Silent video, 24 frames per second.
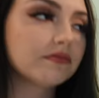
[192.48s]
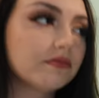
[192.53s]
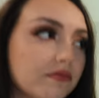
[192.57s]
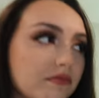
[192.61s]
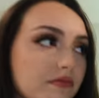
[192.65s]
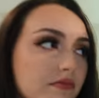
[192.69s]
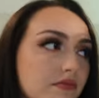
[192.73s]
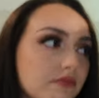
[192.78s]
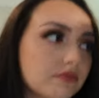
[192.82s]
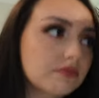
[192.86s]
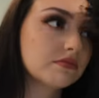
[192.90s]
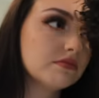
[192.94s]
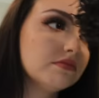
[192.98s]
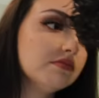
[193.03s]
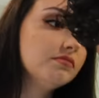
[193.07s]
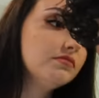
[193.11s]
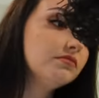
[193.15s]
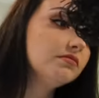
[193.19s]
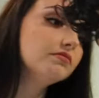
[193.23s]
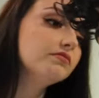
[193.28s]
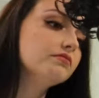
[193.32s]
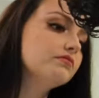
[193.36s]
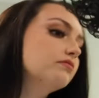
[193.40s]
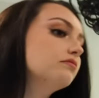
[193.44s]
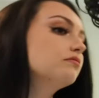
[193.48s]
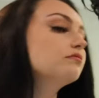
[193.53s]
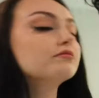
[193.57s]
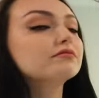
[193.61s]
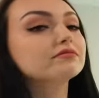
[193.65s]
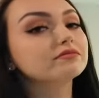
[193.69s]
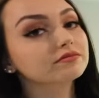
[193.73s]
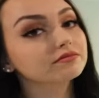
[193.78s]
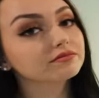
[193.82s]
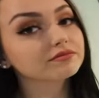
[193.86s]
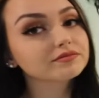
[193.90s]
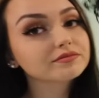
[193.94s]

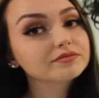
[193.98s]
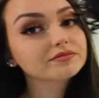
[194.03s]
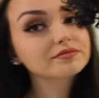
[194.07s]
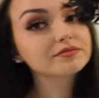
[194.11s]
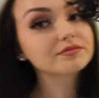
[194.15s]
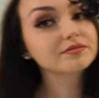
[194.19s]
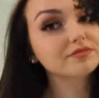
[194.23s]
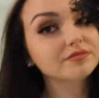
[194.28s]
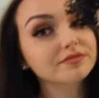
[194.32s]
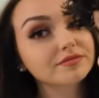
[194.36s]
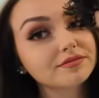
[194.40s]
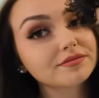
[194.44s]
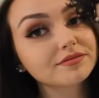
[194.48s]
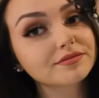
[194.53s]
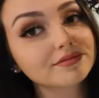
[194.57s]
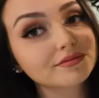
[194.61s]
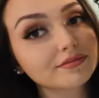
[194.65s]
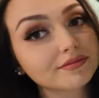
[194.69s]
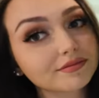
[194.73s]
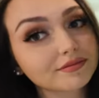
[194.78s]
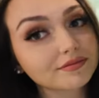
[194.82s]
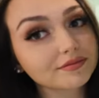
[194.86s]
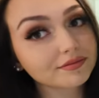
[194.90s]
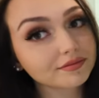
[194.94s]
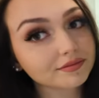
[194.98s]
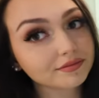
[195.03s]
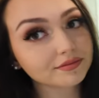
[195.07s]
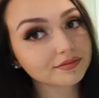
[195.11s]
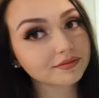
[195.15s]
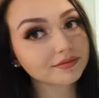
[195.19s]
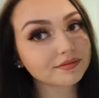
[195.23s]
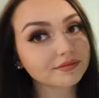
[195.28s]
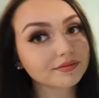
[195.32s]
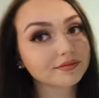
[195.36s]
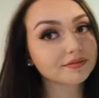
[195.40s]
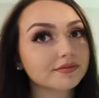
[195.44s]

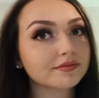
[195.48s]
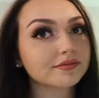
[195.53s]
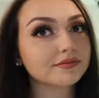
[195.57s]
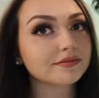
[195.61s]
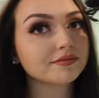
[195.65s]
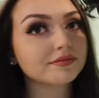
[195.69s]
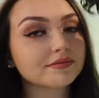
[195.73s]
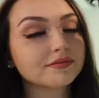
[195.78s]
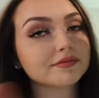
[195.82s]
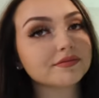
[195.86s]
(silent)